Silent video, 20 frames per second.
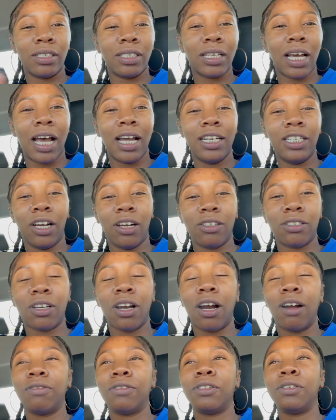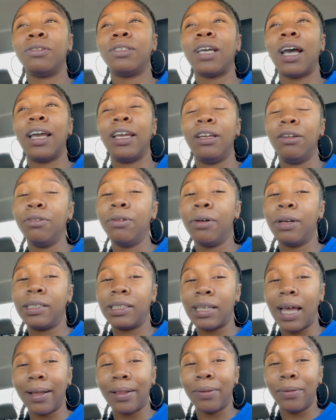tied y'all scarves too tight, you know
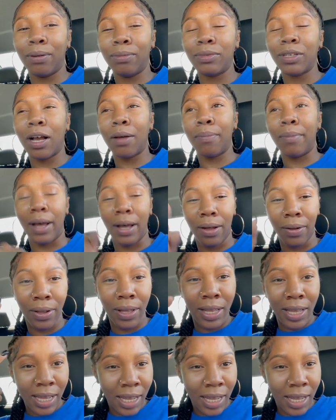exactly what I'm talking about.